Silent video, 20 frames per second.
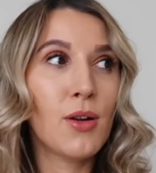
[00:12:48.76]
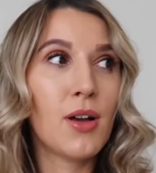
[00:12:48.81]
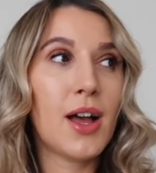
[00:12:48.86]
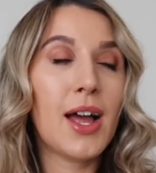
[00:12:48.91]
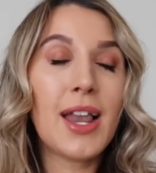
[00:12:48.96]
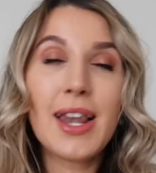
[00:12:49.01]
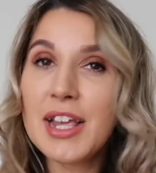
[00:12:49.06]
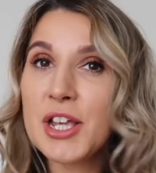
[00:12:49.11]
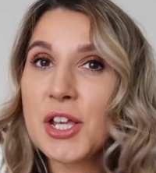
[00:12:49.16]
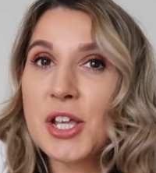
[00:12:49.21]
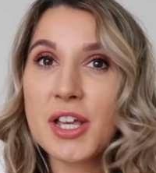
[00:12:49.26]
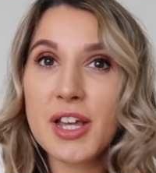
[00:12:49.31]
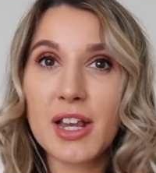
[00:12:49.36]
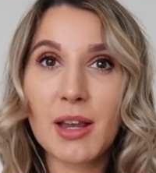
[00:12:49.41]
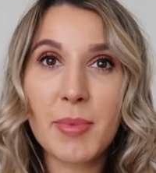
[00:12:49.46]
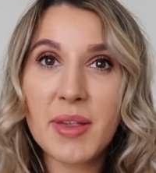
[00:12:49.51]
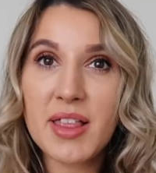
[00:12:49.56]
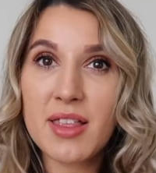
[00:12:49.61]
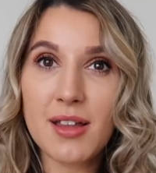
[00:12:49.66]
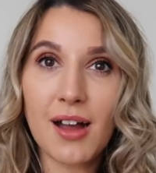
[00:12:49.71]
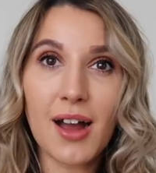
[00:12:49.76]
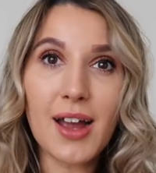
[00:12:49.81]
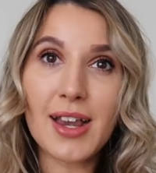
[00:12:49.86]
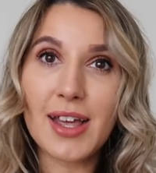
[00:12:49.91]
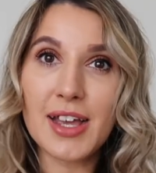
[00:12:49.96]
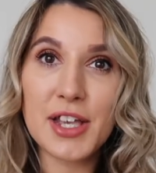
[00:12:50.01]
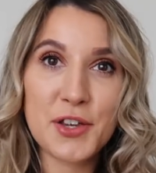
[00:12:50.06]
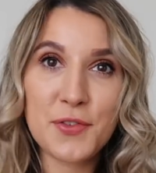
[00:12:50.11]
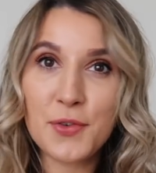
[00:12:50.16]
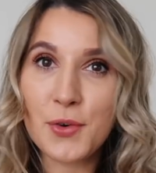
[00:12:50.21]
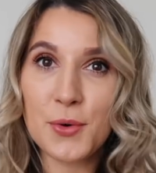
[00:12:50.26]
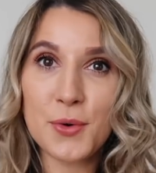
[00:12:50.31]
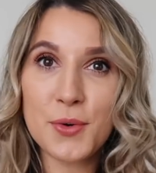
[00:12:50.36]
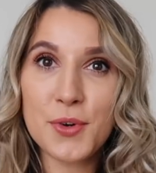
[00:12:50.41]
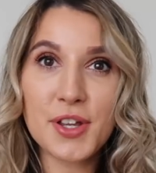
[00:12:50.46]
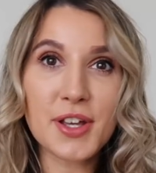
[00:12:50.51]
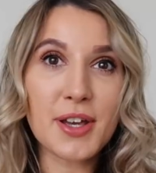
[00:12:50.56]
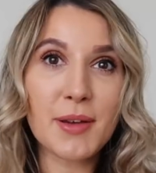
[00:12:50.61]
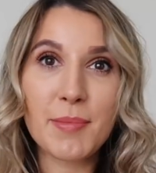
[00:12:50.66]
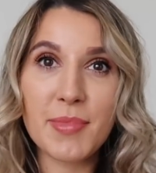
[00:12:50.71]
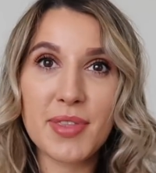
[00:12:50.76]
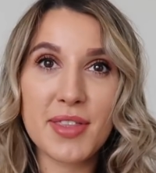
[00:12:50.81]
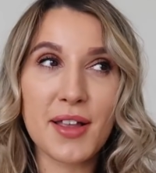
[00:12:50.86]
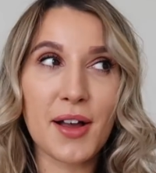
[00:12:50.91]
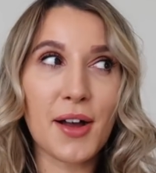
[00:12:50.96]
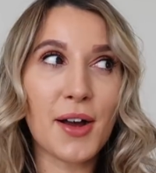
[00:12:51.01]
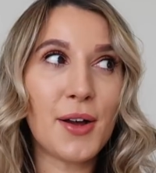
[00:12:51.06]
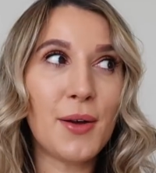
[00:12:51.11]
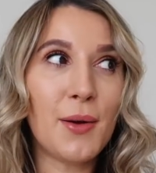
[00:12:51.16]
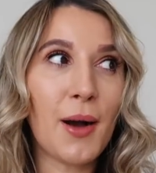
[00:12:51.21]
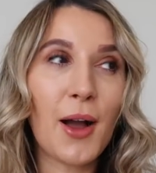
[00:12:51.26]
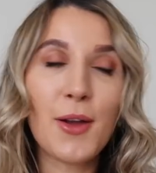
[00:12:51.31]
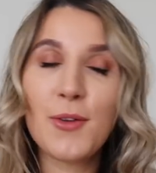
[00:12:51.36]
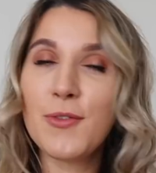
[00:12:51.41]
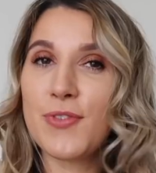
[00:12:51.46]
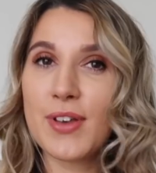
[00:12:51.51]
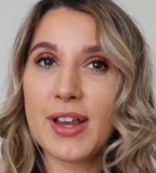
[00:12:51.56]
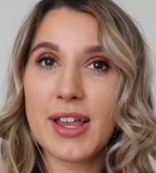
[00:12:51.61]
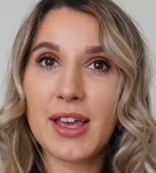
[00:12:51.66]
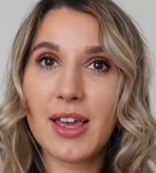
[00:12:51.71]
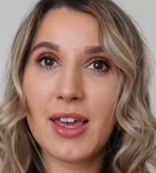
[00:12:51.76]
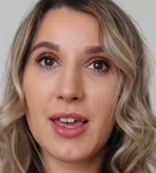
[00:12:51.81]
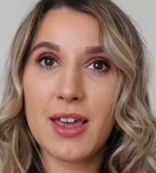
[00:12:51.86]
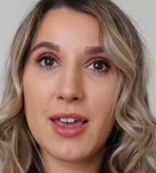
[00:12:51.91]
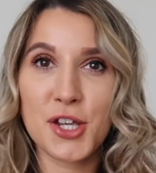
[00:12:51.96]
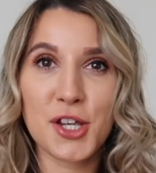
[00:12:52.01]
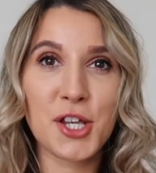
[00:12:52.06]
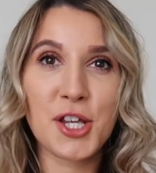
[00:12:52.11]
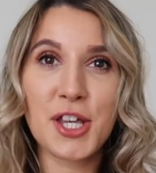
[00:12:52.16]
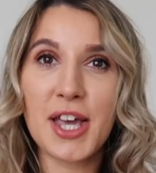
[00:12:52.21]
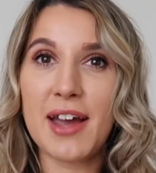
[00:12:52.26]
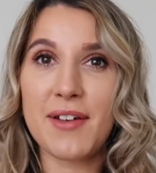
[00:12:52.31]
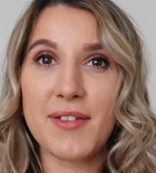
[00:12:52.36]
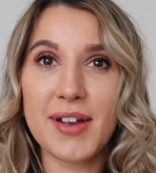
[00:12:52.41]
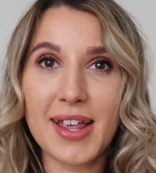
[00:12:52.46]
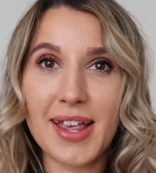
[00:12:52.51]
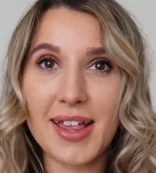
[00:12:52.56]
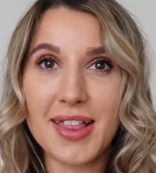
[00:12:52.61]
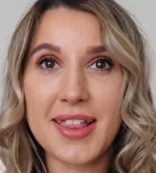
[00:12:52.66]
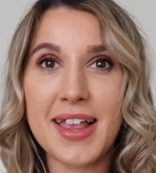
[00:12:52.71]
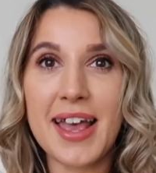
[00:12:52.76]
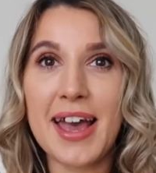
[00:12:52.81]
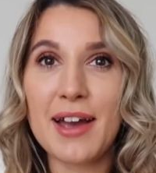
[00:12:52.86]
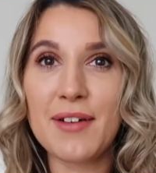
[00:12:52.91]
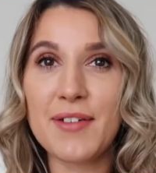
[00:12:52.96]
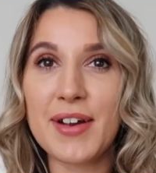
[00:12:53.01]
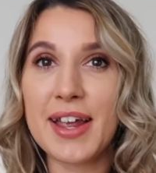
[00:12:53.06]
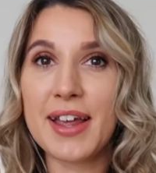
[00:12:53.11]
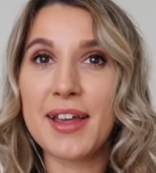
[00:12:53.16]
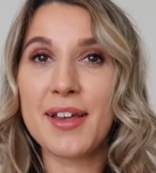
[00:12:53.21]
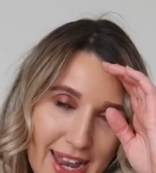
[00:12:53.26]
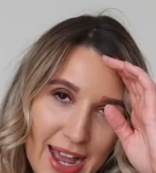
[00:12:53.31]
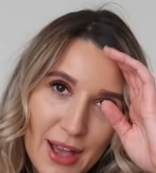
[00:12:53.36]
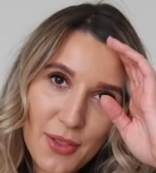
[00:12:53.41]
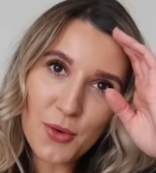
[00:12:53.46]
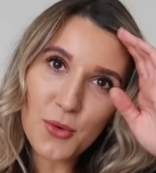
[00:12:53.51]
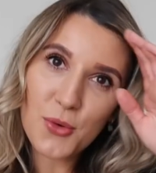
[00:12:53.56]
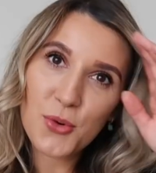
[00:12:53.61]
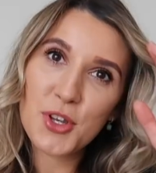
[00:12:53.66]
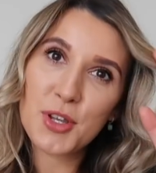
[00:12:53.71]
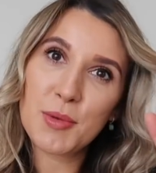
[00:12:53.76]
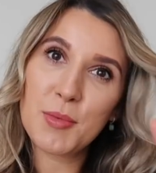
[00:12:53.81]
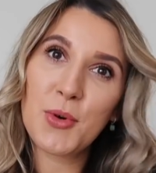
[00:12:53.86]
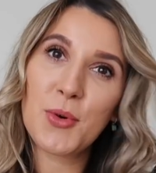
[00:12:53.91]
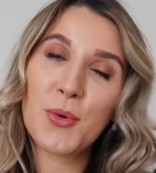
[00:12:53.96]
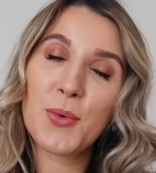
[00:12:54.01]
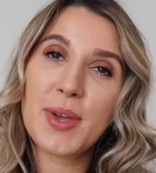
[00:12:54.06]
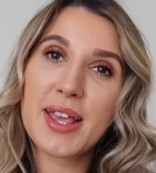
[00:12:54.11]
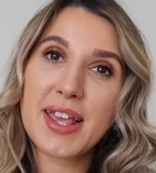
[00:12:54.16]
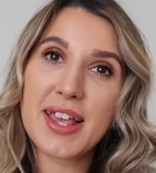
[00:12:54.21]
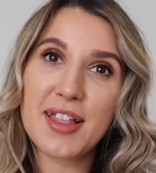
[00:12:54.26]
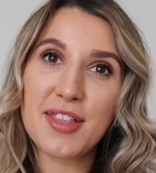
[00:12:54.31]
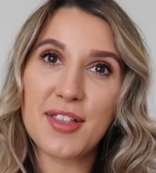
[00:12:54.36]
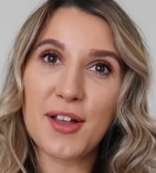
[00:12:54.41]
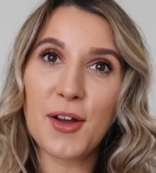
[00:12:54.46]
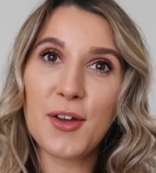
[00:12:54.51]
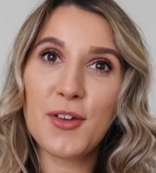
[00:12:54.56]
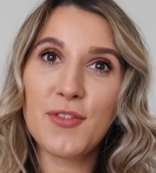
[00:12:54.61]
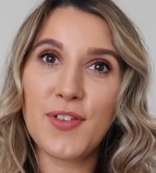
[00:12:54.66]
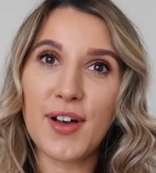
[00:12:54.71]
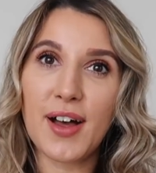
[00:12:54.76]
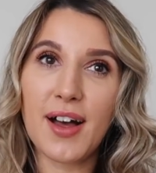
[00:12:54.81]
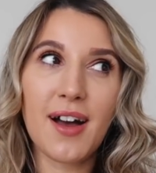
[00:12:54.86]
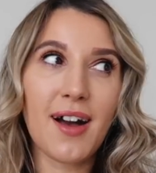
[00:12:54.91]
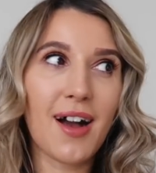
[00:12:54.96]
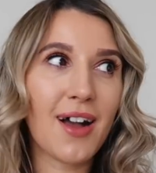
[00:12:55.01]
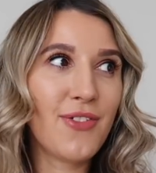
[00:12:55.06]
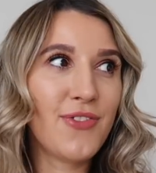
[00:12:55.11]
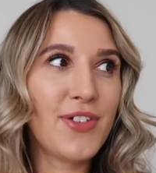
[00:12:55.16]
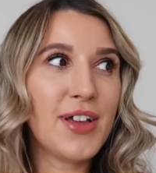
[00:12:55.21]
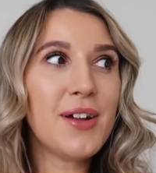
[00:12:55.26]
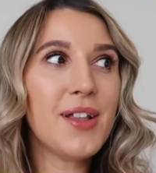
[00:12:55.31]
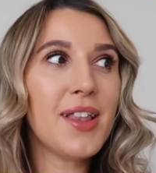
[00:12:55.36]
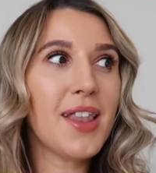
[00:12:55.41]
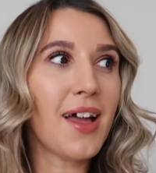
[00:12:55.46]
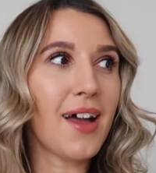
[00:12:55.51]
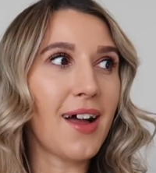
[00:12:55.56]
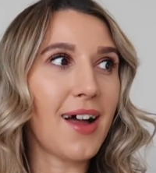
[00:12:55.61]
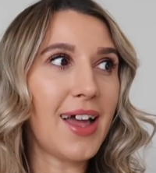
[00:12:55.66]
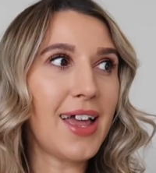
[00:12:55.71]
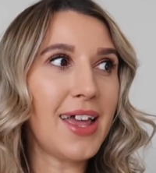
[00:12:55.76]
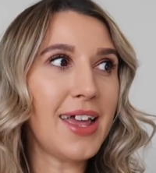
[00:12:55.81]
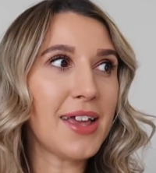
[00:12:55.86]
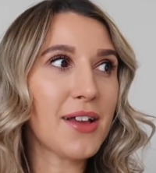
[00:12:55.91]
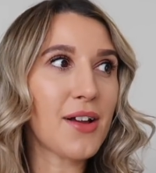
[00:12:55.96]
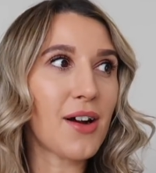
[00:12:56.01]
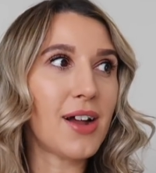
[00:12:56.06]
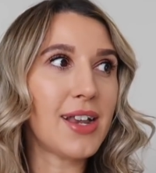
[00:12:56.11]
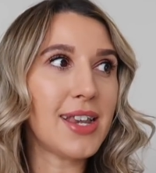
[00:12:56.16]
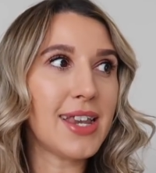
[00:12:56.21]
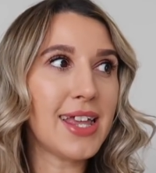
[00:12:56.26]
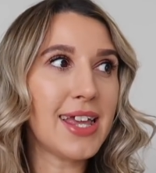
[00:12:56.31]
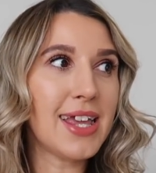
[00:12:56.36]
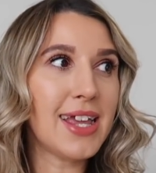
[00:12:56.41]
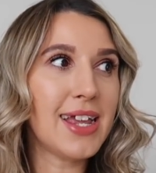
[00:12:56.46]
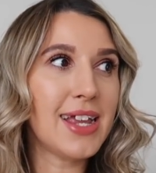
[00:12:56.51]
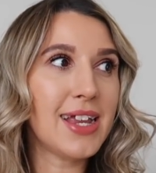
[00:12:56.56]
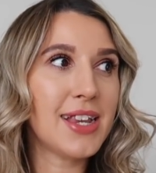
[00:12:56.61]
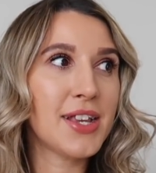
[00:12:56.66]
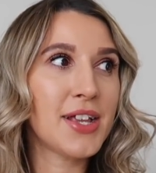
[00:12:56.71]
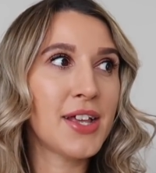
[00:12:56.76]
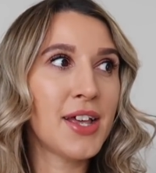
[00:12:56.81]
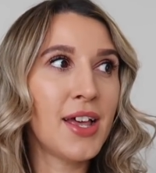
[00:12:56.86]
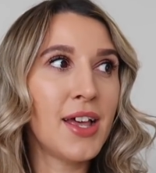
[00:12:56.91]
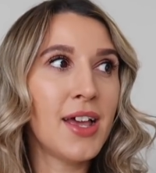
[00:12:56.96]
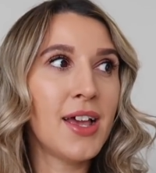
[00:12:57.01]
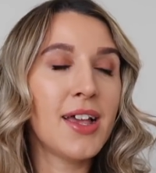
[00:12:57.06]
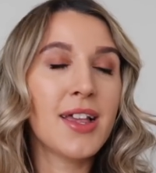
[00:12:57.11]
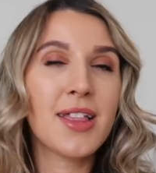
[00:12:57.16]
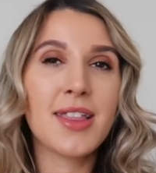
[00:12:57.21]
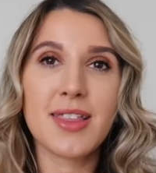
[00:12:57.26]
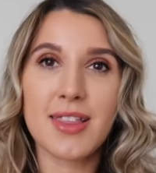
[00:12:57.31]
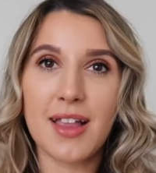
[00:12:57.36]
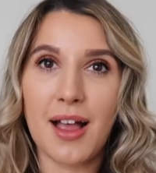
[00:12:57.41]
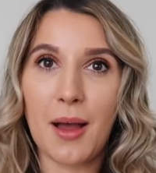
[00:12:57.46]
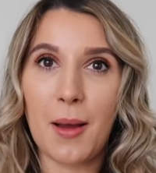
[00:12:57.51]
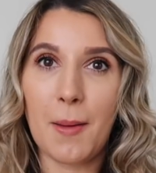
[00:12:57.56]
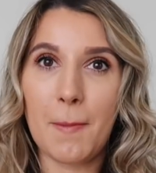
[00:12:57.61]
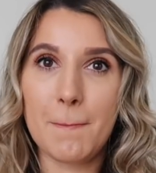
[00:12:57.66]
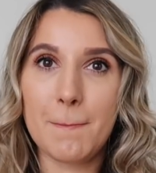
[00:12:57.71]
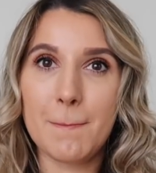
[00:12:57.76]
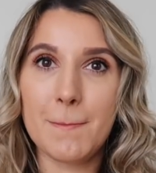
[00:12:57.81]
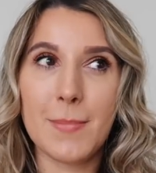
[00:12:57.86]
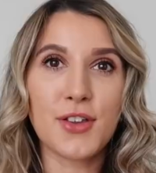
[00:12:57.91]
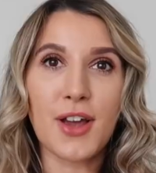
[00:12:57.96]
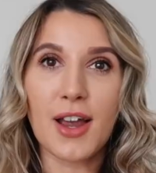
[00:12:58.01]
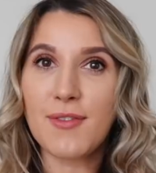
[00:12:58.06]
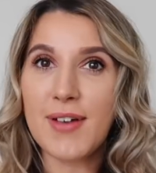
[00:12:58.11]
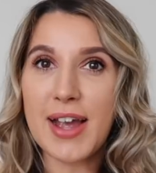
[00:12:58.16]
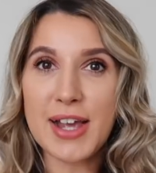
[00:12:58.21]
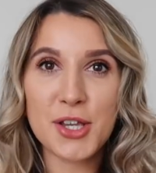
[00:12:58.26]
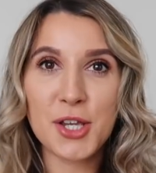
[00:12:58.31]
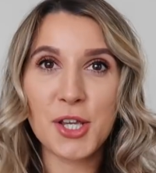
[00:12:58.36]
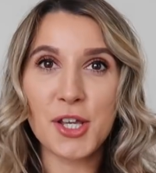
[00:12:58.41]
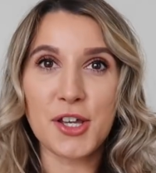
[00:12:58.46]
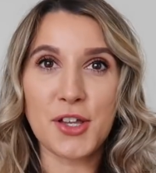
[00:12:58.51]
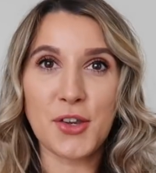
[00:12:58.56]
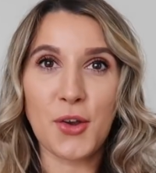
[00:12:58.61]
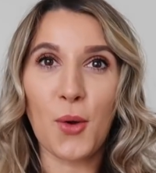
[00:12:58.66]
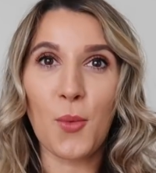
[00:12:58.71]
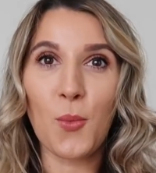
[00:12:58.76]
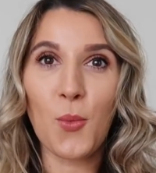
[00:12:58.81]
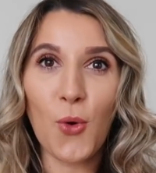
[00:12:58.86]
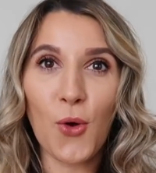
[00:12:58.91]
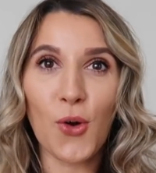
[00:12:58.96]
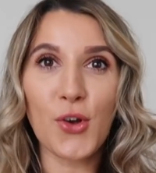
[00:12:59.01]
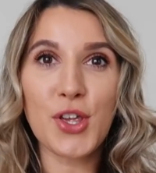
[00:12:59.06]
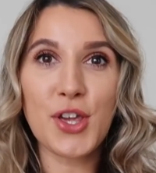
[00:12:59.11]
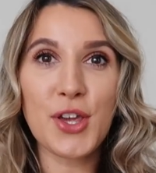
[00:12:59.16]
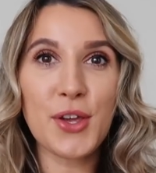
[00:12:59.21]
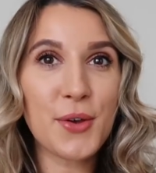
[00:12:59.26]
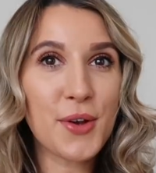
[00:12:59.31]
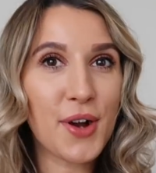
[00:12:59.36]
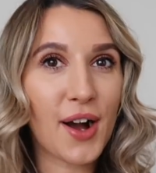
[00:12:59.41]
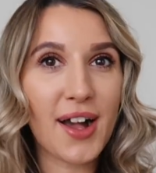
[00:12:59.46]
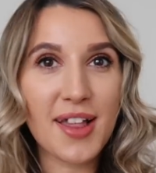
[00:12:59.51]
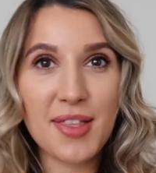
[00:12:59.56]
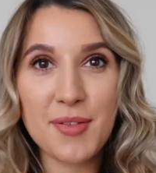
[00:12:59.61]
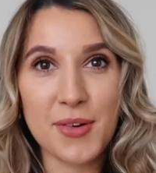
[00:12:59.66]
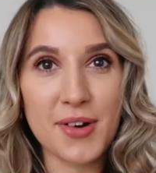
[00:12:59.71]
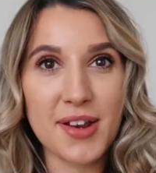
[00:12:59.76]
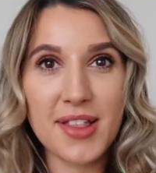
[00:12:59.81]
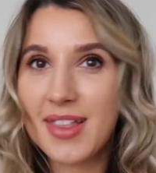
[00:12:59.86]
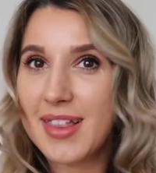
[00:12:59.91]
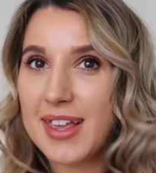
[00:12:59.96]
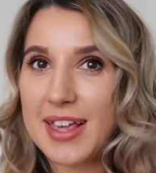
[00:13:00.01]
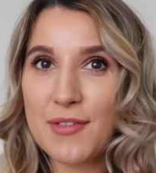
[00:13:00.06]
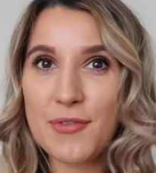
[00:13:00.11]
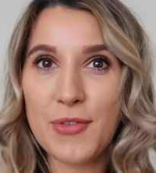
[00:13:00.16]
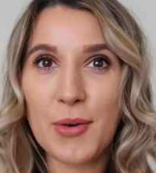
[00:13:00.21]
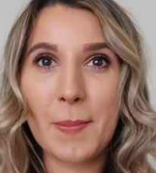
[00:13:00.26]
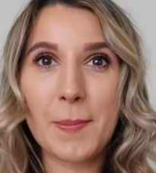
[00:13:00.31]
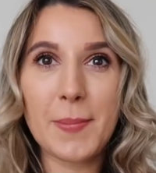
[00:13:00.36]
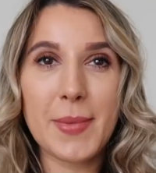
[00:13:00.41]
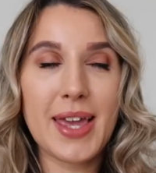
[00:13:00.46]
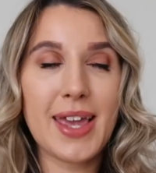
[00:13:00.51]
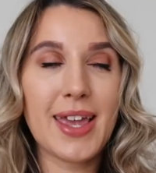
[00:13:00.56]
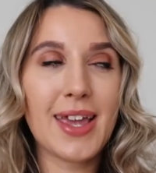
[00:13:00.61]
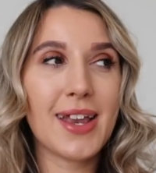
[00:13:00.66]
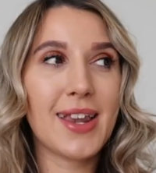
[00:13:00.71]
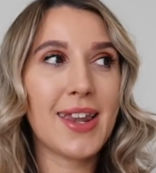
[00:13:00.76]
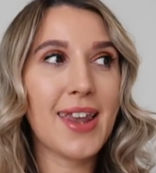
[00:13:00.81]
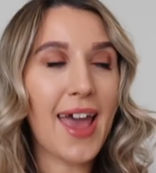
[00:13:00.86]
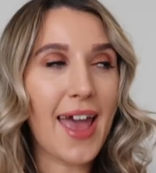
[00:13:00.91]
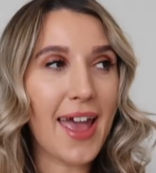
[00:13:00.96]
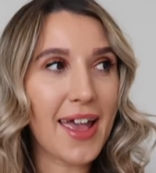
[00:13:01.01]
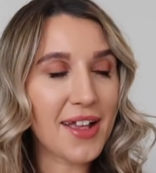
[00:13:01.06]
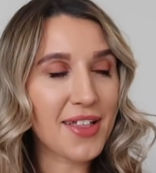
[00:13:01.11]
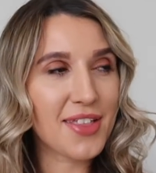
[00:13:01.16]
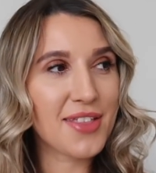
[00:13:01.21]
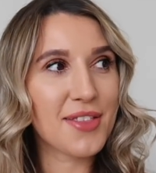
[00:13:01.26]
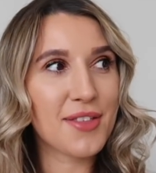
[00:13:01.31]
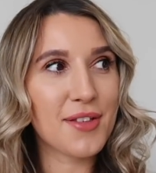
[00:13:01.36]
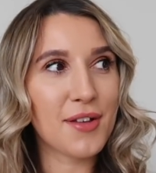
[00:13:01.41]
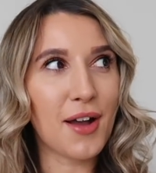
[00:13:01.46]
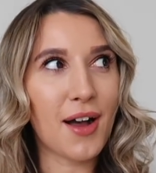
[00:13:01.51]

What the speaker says: At least you're going to be stylish for autumn, so hopefully just sharing is caring. Now that autumn haul week is over, I feel like I need some direction on what you guys want to see from me next.